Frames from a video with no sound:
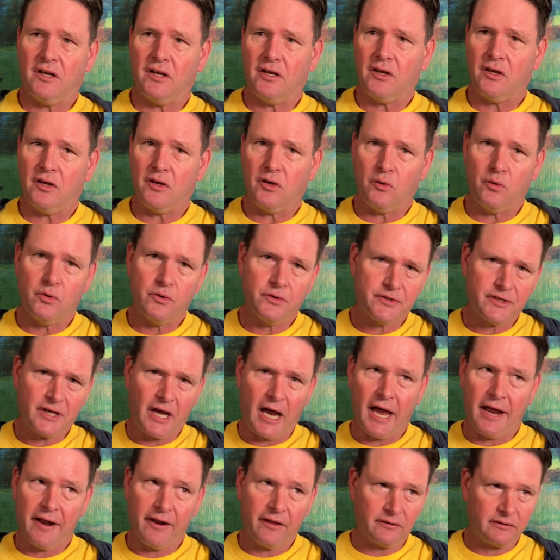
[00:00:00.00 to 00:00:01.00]
who's
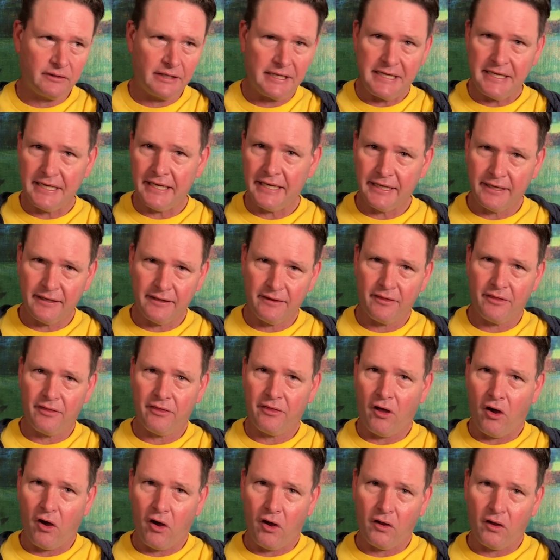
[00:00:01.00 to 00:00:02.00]
kind of leading
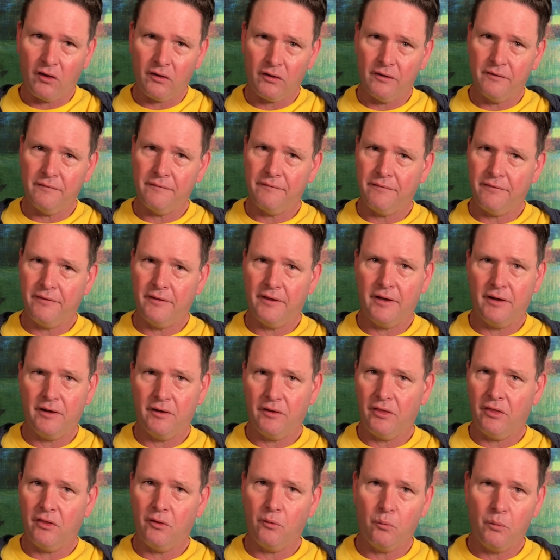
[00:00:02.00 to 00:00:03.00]
all of the
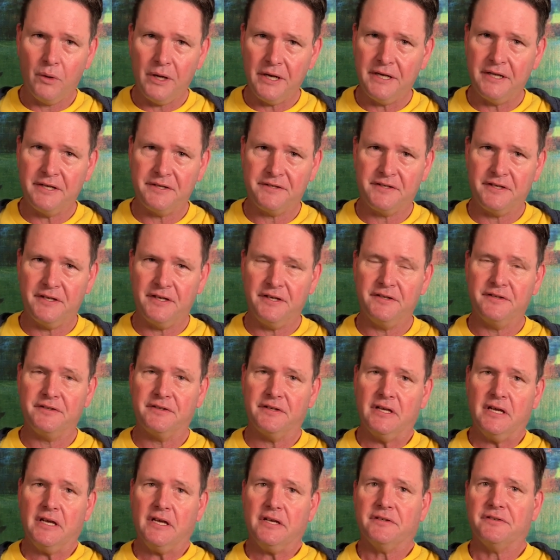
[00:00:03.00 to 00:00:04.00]
witnesses
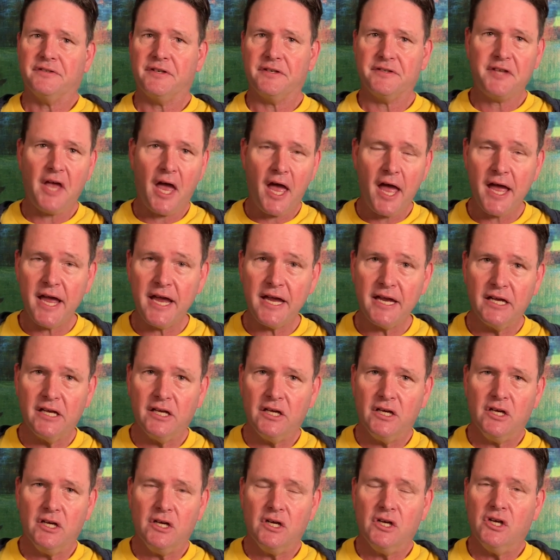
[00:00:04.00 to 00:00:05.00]
says, "Hey,
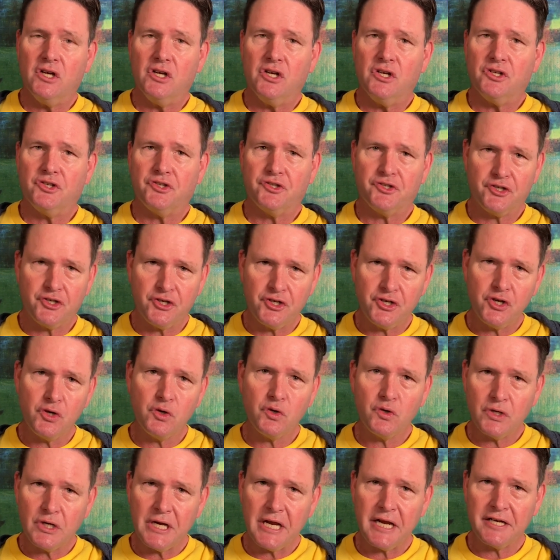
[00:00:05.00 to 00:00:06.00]
do you
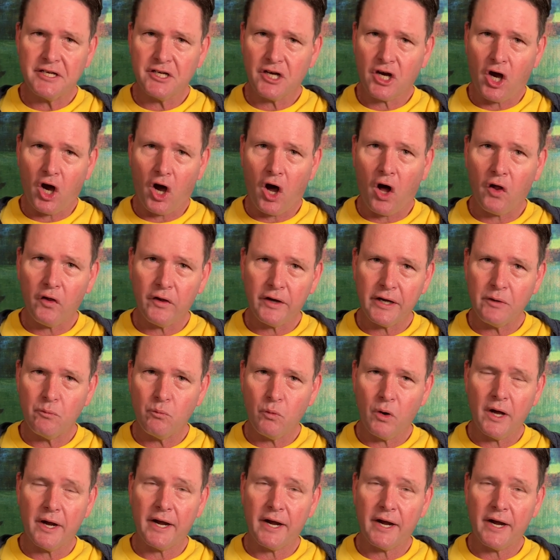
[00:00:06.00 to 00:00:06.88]
need to call anyone?"